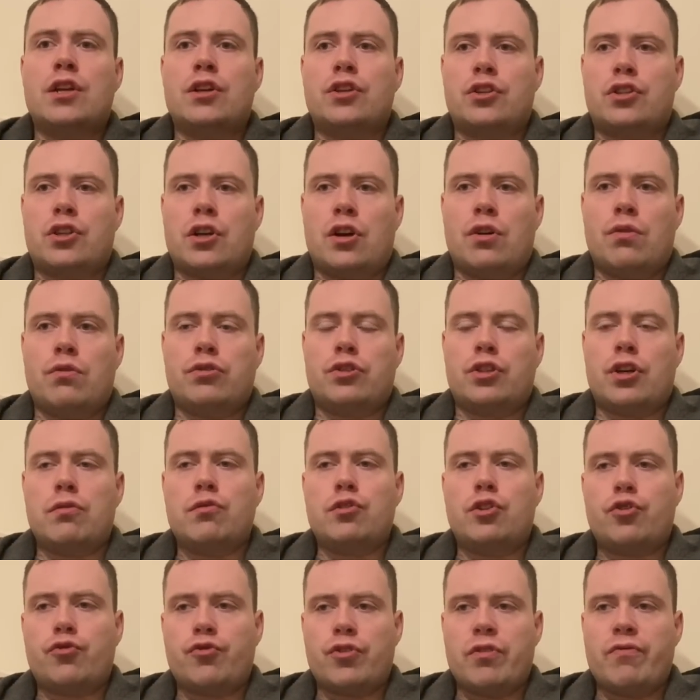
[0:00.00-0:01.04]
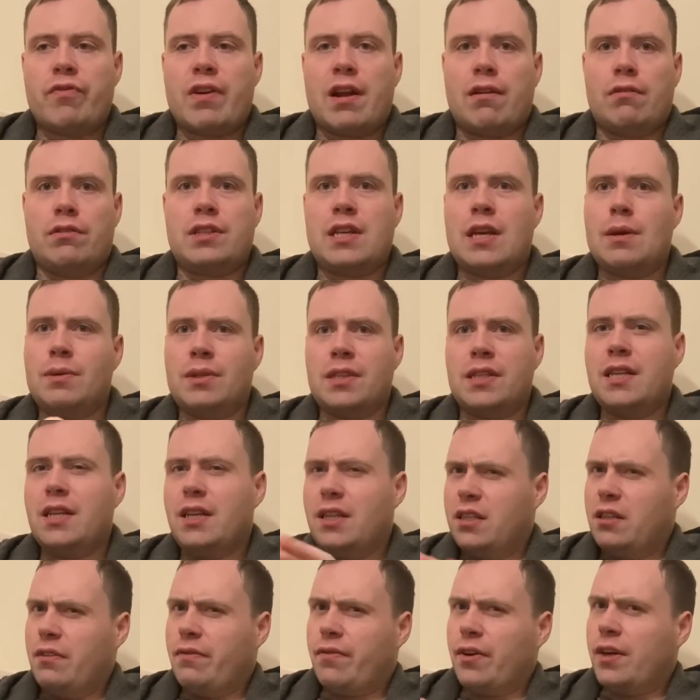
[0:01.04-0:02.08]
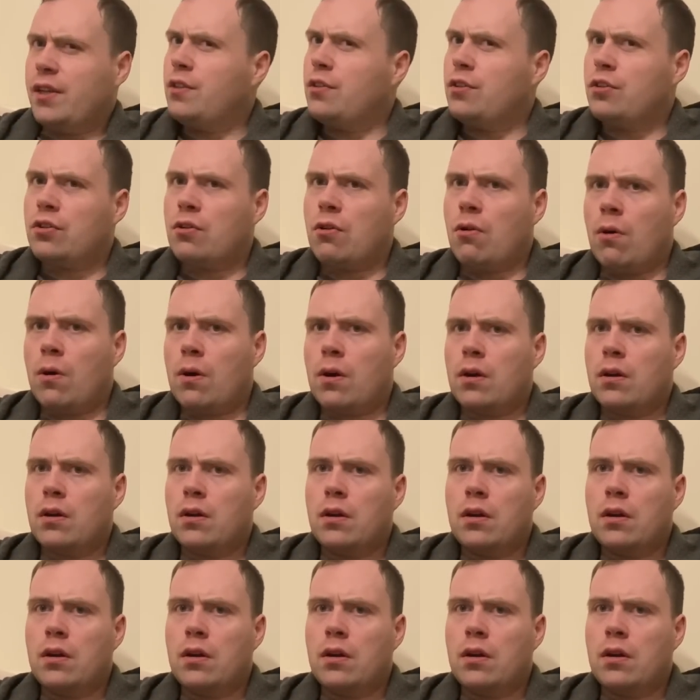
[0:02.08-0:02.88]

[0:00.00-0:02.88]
So those three rounds, it was an easy fight to score.